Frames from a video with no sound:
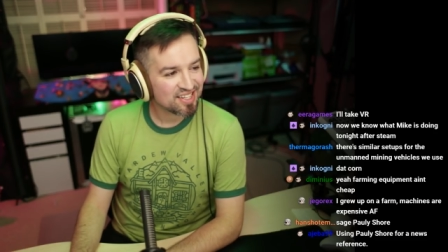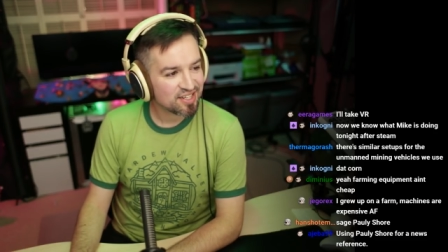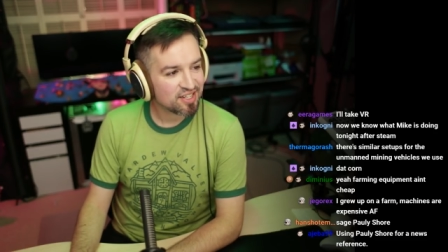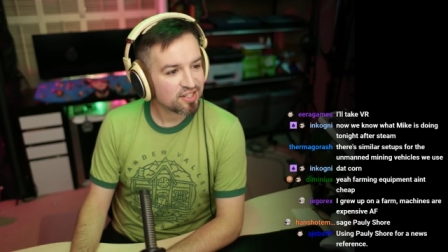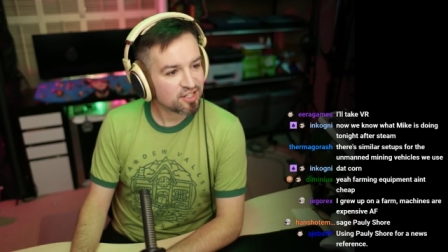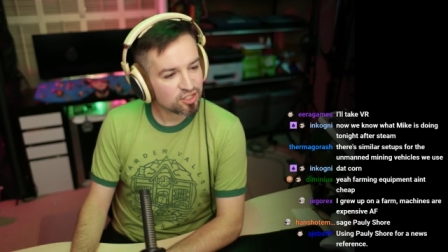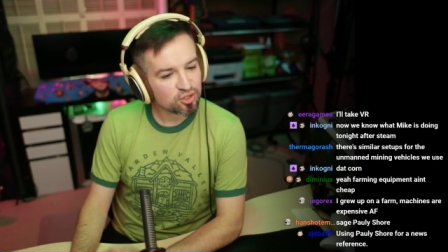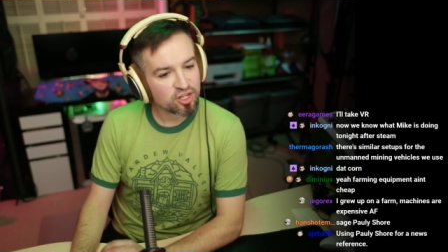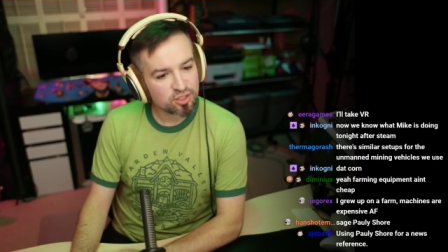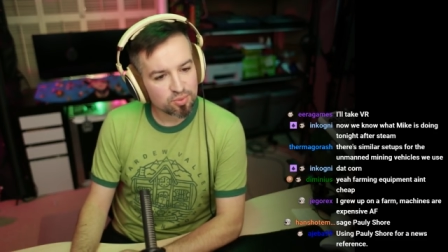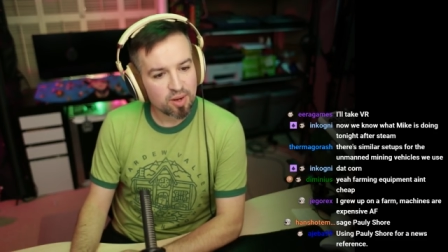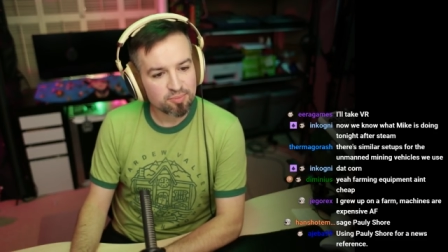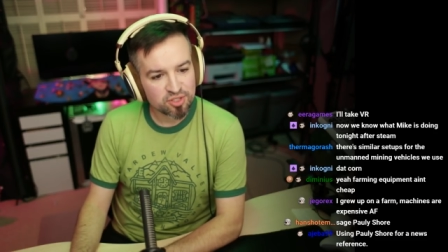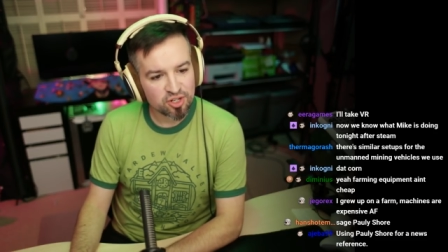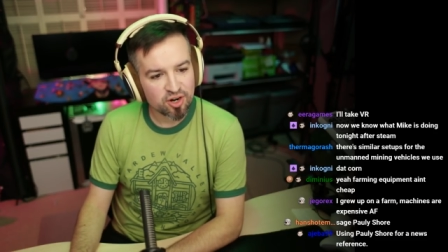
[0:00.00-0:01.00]
it's
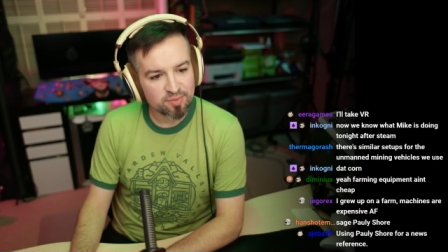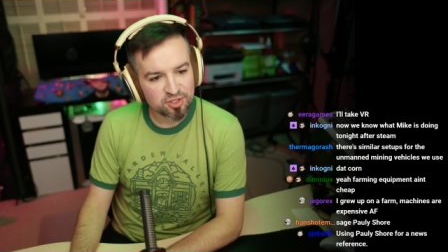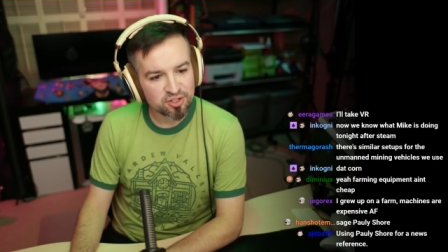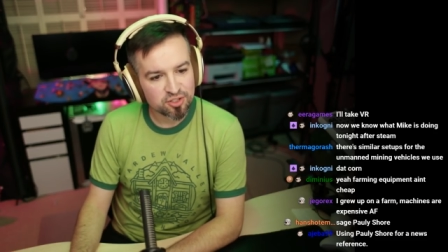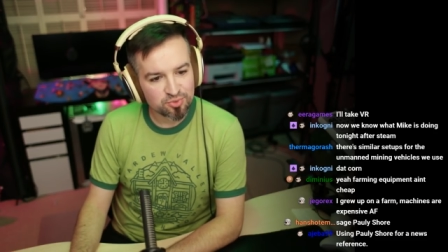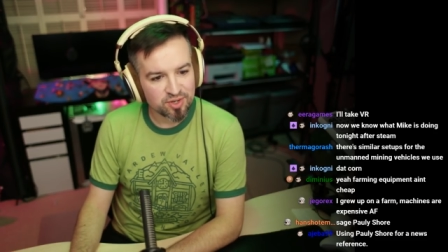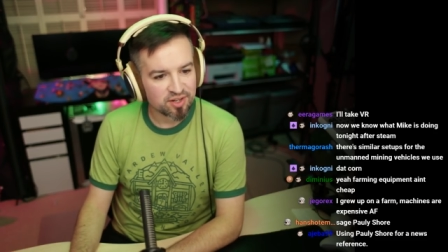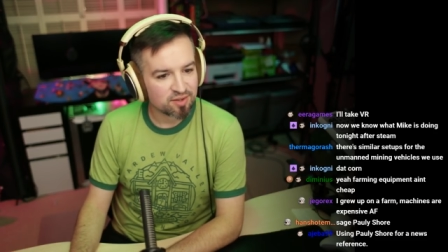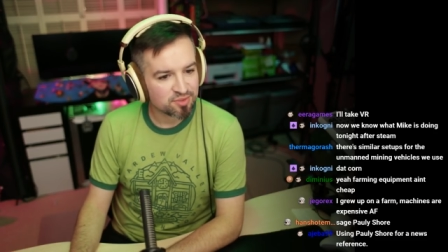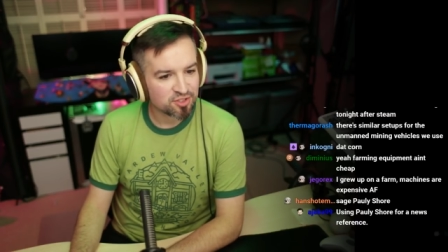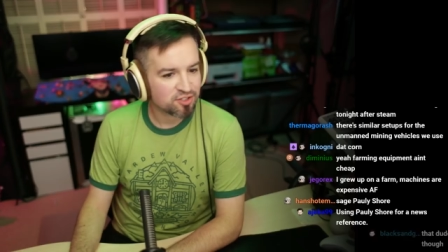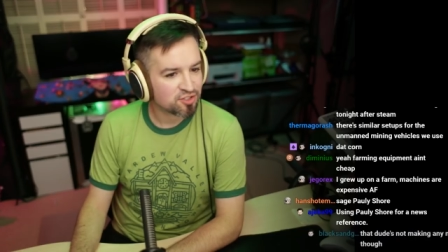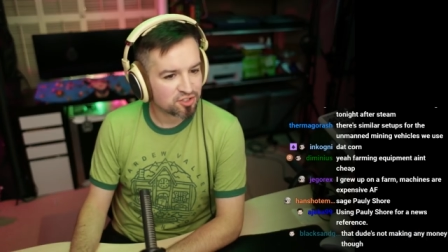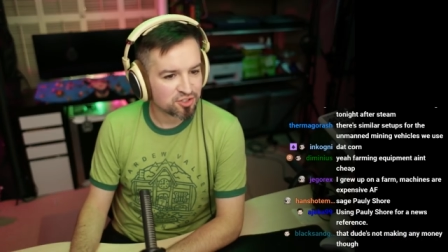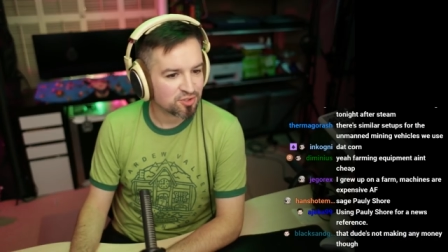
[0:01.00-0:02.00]
I'm sure it's real. I'm
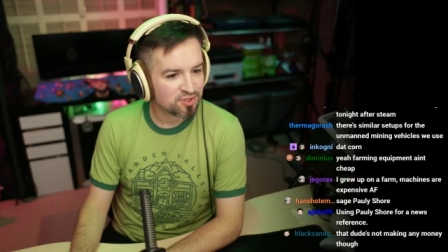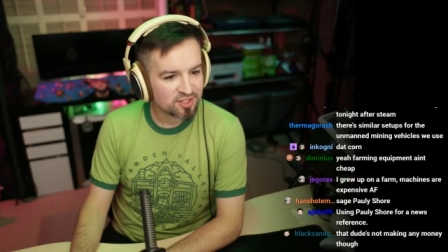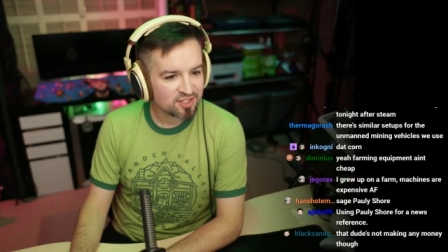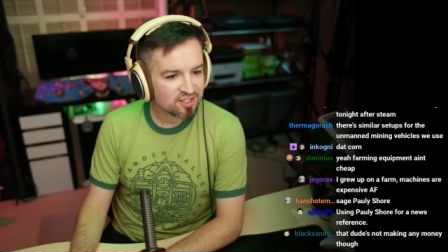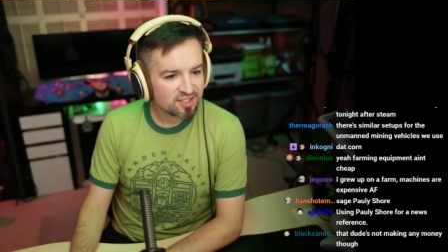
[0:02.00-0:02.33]
sure it's true.